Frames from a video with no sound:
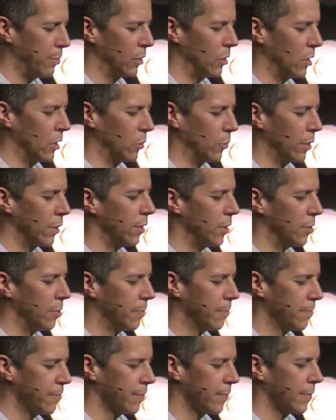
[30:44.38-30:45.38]
along with you.
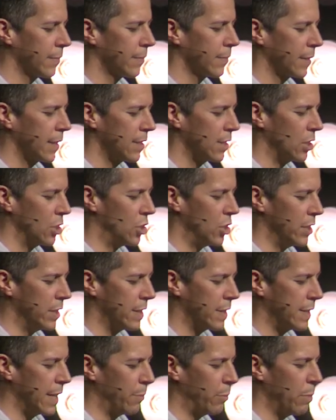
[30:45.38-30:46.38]
It's in
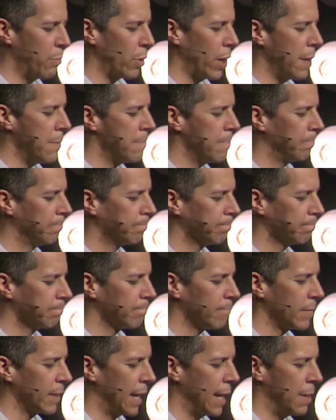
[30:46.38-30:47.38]
Jesus' name we pray.
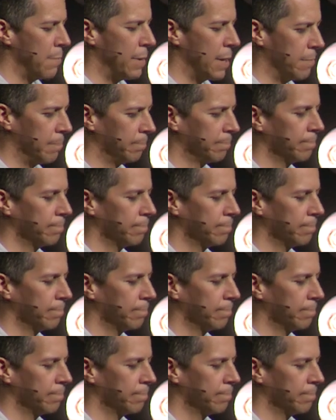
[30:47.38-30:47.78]
Amen.